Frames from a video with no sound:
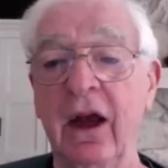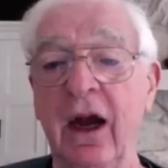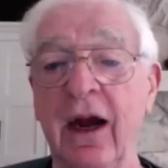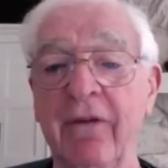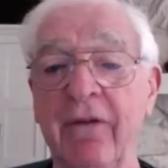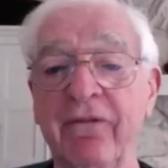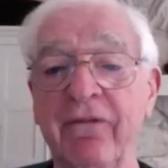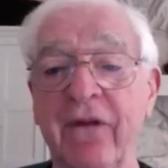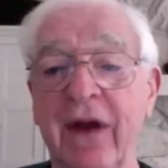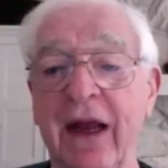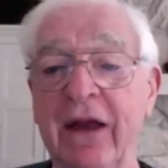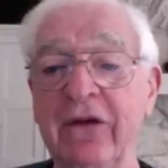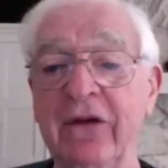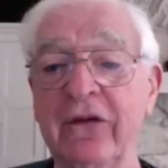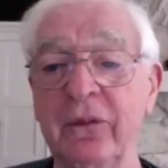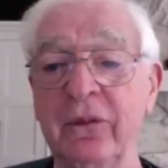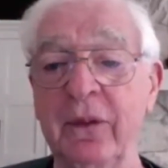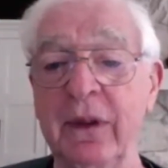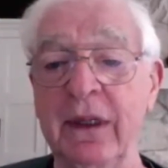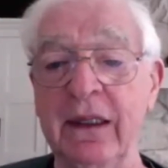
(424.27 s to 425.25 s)
are
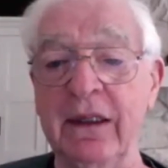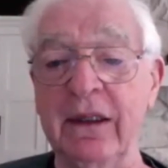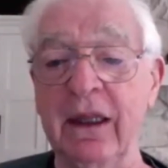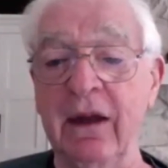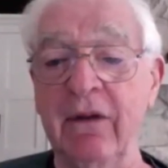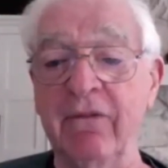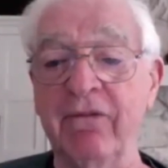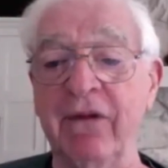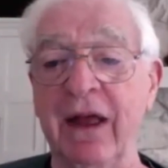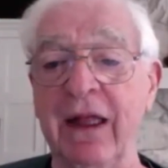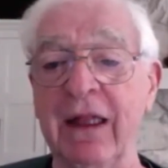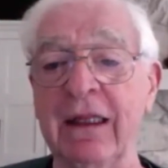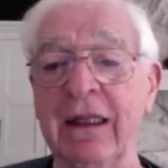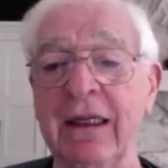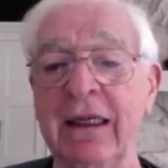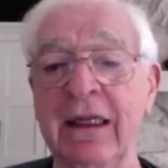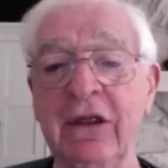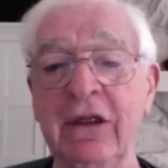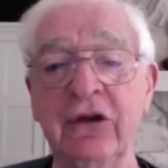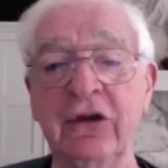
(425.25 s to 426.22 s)
faced with
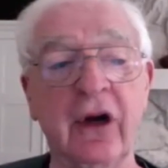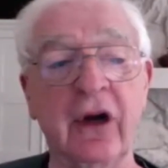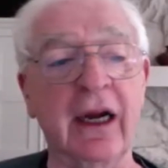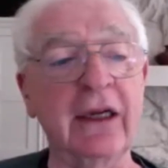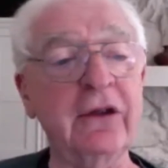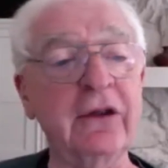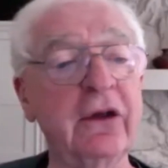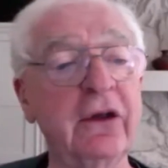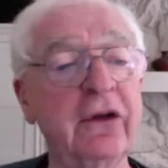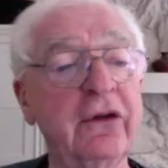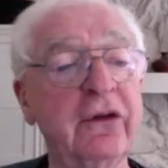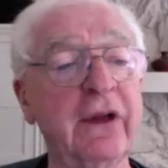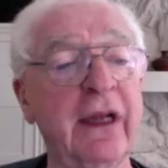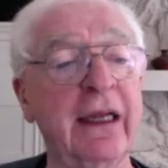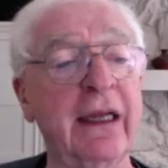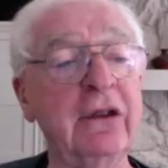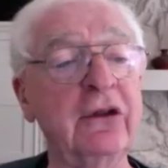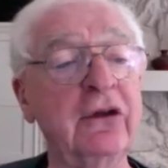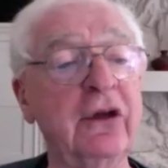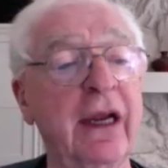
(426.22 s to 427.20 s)
felony charges
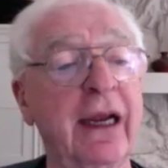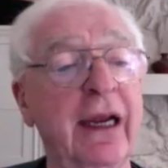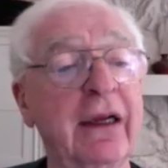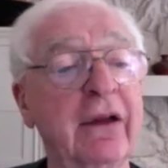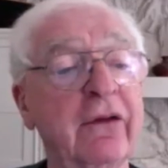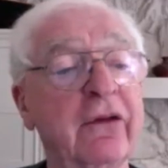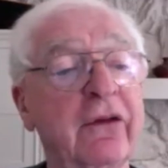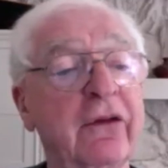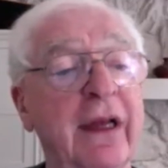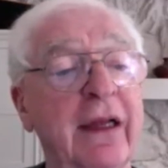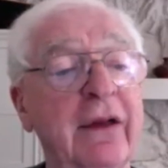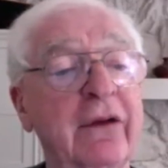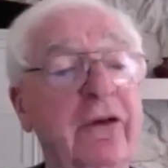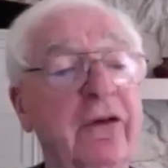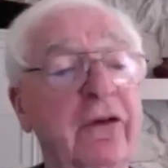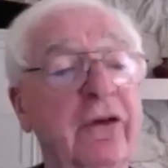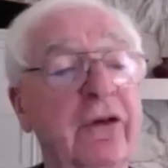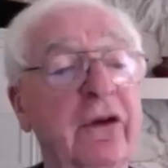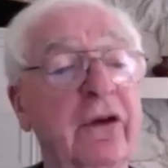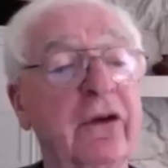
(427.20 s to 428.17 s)
and jail
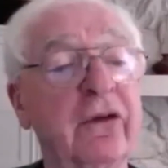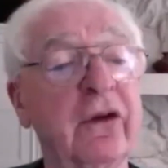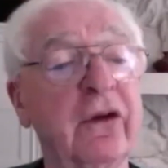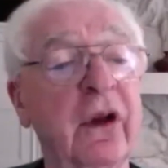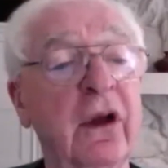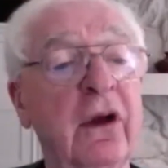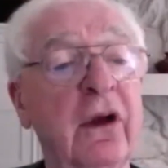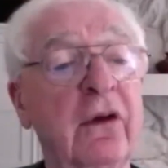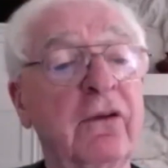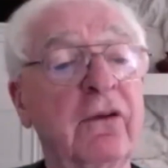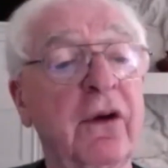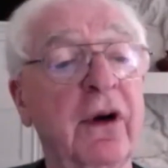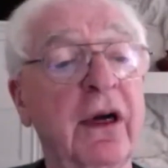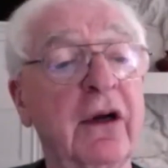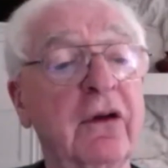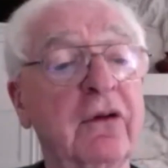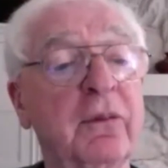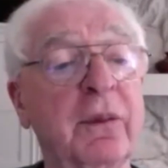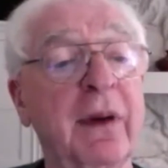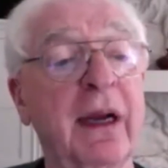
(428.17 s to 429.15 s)
sentences for
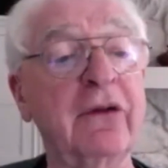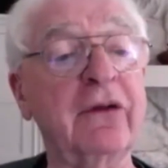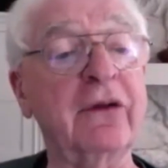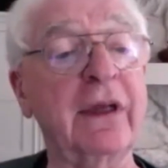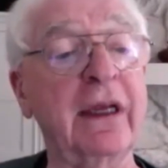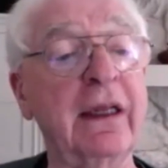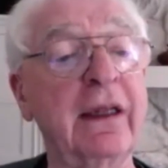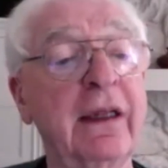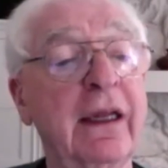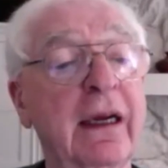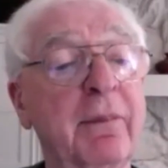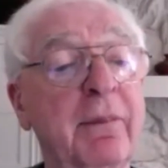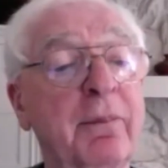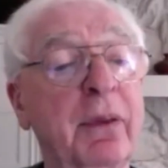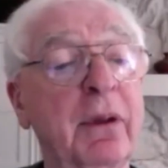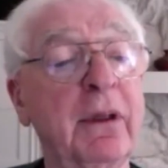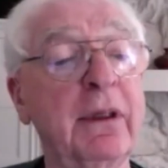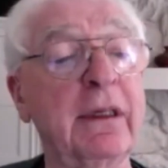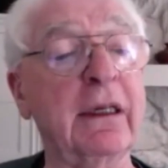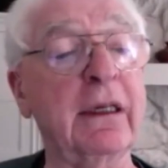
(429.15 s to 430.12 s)
expressing their
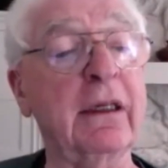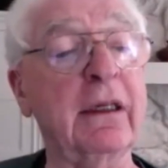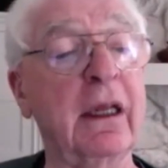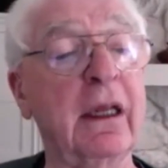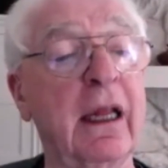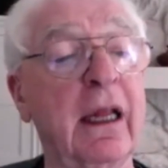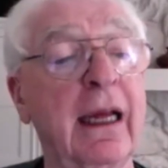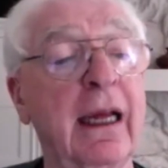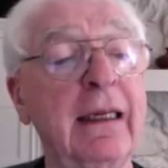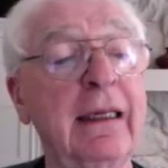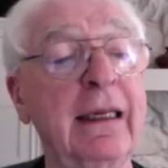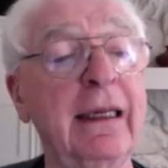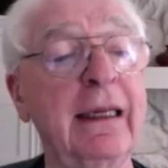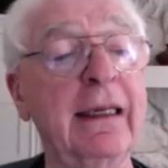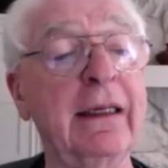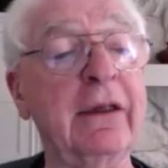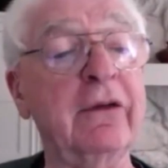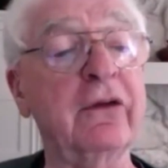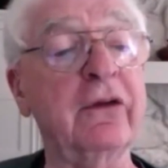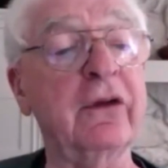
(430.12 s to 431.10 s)
political
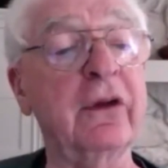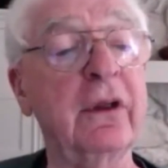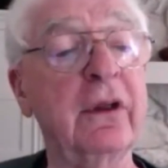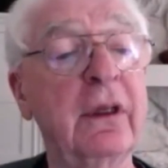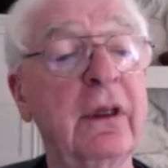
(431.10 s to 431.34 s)
ideas.